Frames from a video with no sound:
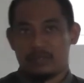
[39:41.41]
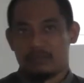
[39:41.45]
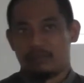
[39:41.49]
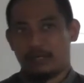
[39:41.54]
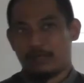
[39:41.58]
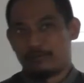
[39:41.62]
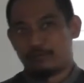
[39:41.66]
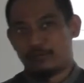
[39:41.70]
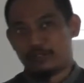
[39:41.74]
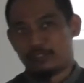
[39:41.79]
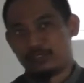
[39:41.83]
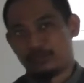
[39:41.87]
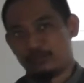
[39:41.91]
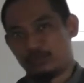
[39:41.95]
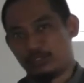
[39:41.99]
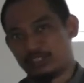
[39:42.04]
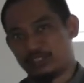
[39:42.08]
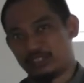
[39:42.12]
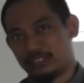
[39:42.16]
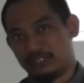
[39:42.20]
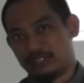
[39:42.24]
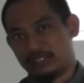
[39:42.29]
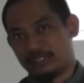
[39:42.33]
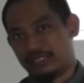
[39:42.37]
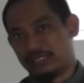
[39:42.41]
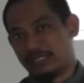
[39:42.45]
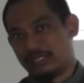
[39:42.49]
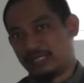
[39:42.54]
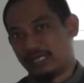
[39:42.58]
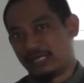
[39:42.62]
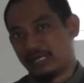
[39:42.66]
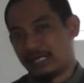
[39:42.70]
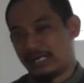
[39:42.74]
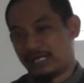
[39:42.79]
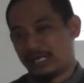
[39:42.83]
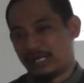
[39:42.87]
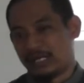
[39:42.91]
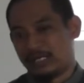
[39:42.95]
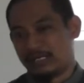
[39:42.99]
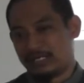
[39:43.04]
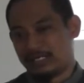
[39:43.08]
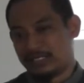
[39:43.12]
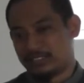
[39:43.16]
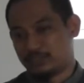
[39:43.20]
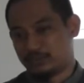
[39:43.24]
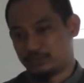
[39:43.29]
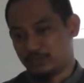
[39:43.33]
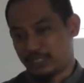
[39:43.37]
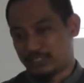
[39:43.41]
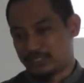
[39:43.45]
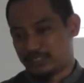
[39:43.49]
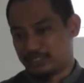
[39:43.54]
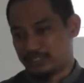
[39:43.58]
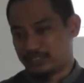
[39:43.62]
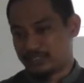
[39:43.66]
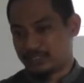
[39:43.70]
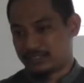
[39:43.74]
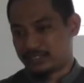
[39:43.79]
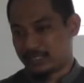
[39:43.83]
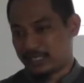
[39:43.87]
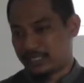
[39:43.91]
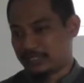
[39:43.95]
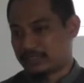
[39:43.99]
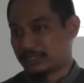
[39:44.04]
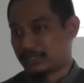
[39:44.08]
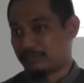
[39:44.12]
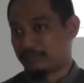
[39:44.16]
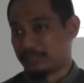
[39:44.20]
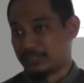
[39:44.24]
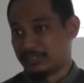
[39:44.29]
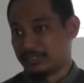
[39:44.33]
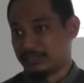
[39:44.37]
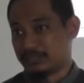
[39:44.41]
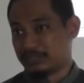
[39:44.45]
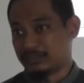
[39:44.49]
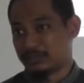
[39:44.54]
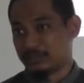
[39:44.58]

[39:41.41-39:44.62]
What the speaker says: But for simulation, unless you actually try something,